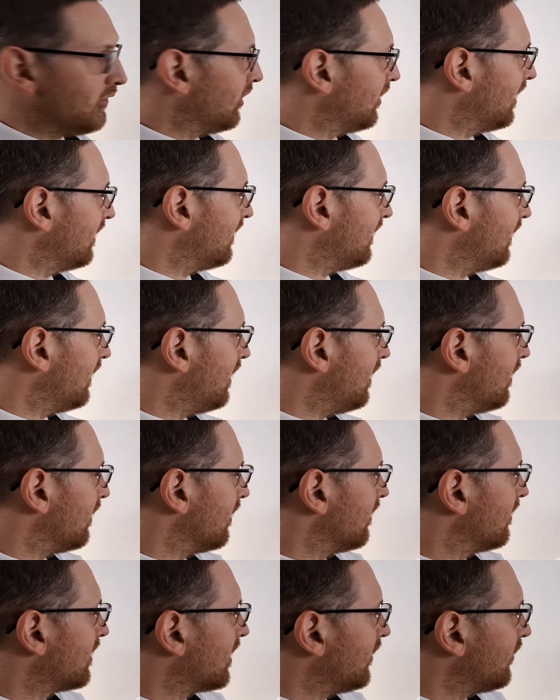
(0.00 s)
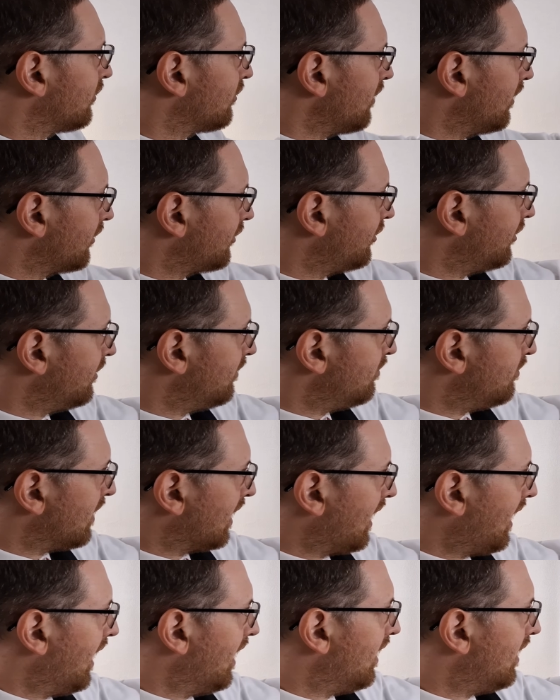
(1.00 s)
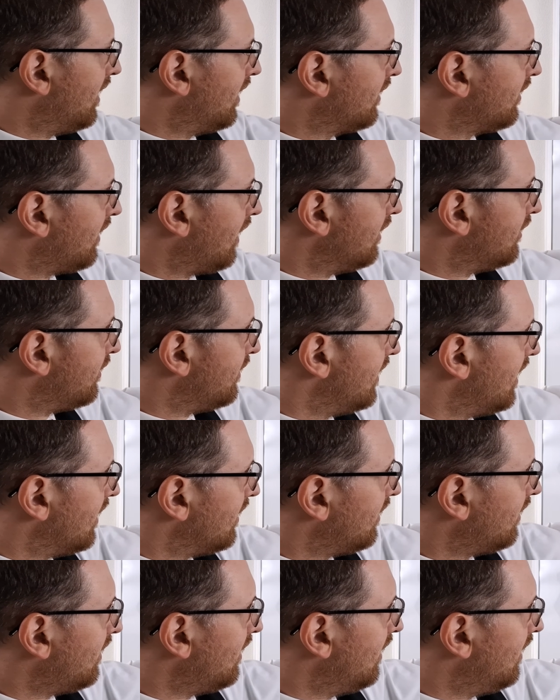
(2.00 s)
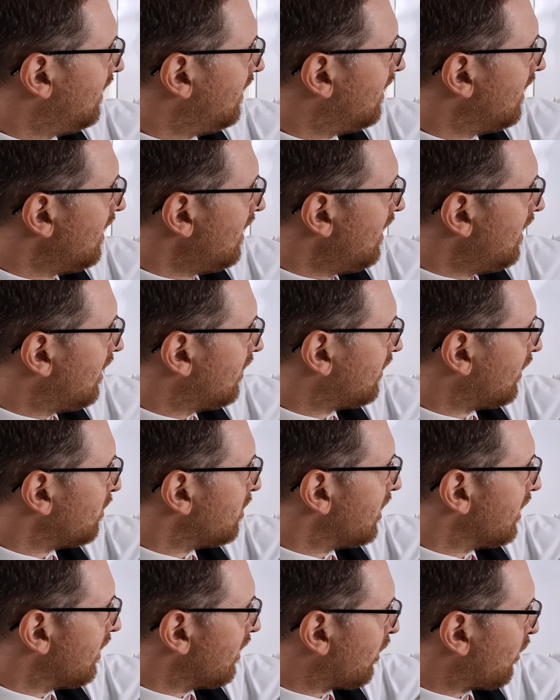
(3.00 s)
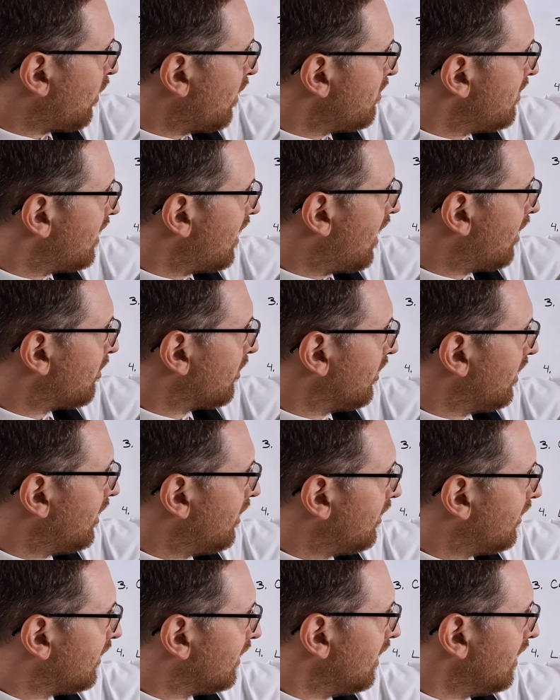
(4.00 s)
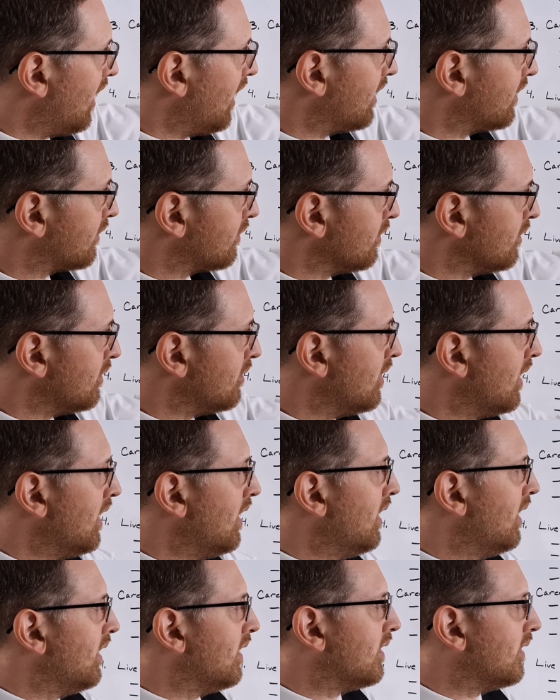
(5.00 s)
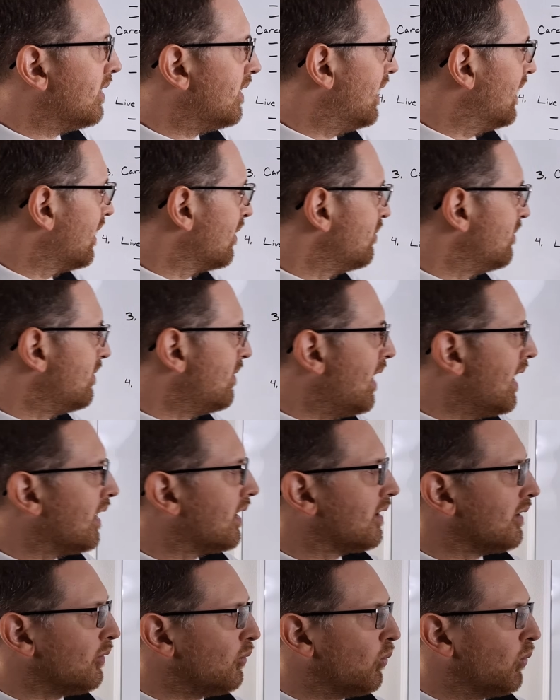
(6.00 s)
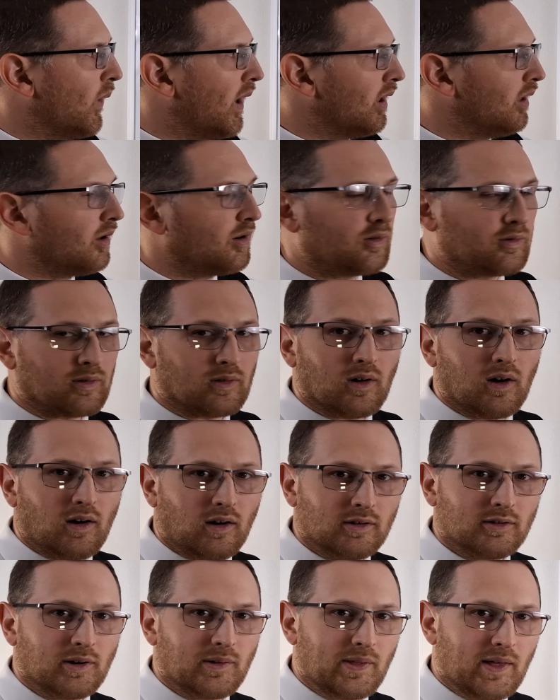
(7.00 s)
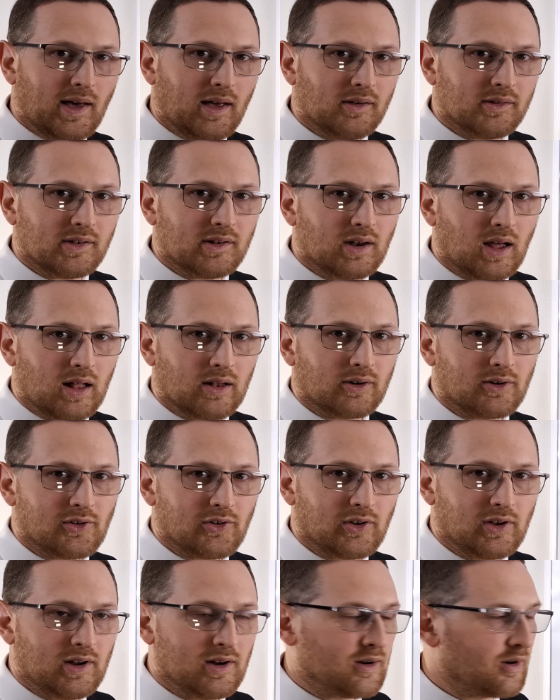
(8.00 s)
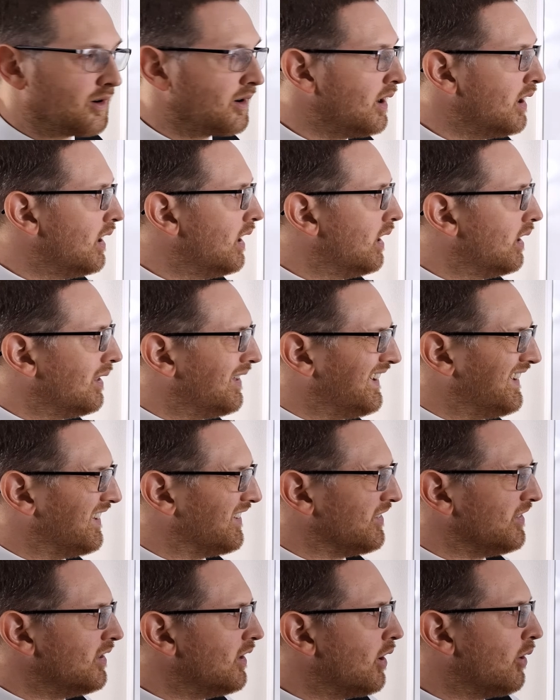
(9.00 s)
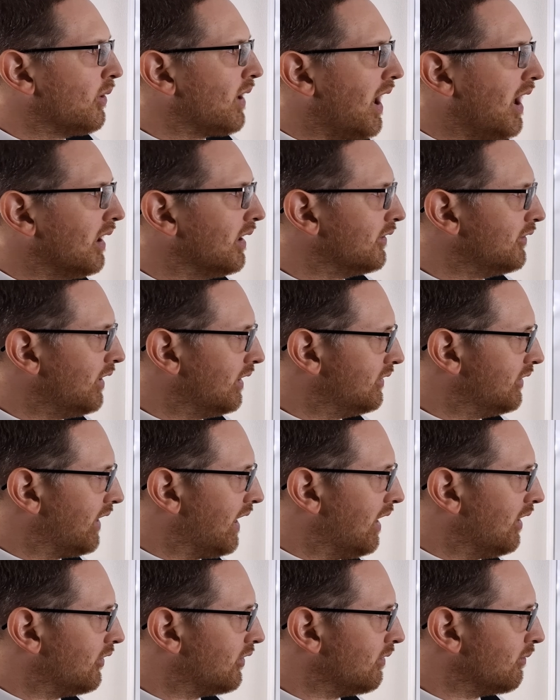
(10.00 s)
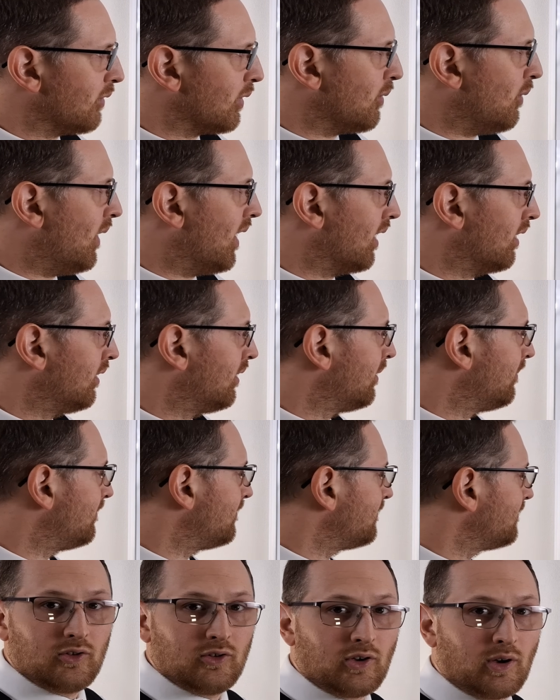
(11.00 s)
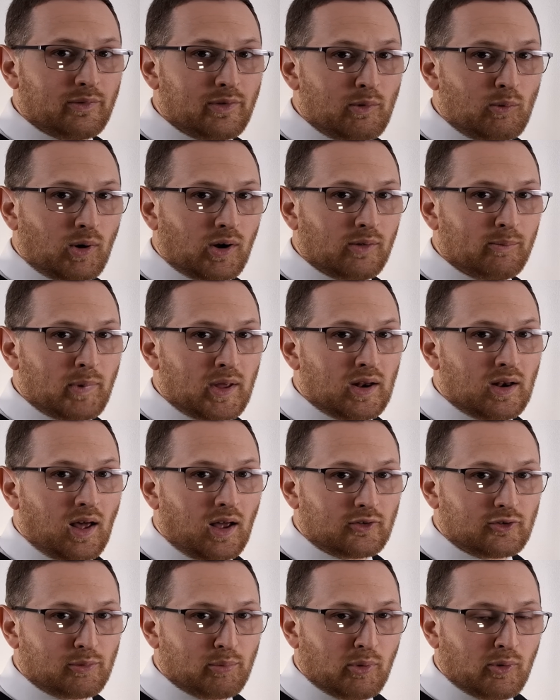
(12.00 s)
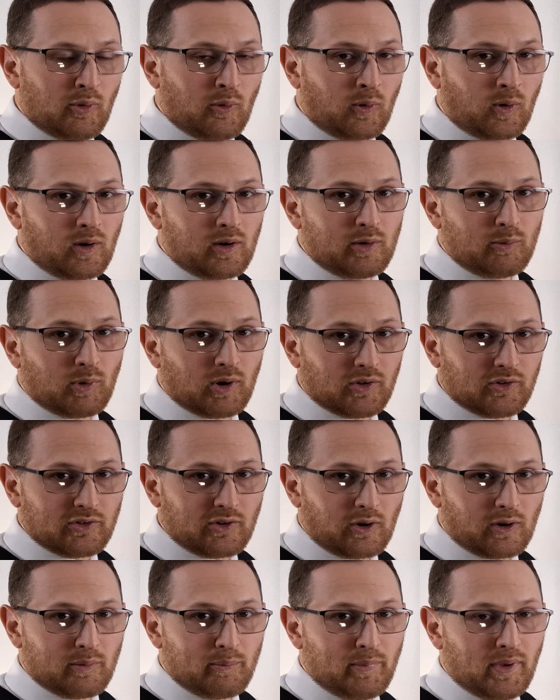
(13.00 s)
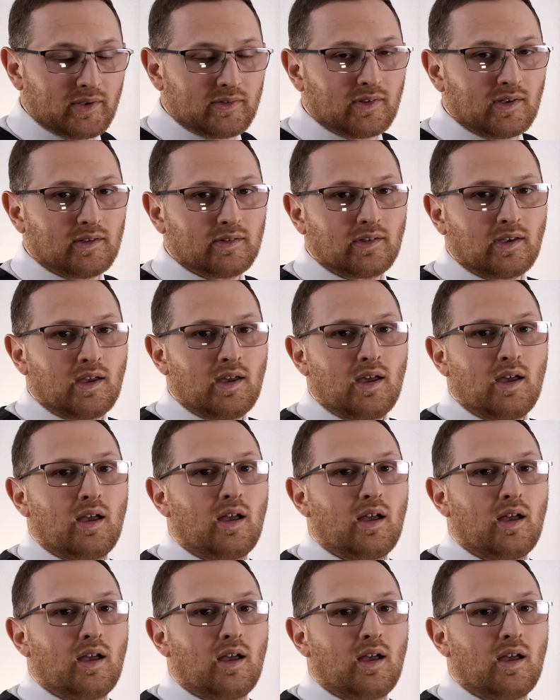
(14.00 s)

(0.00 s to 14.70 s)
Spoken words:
as you can see here, construction, mechanics, HVAC, some of the equipment operators, line crew, they can make well over $100,000 a year, and there's no college education required. So if you want to be an entrepreneur, you want to start a business,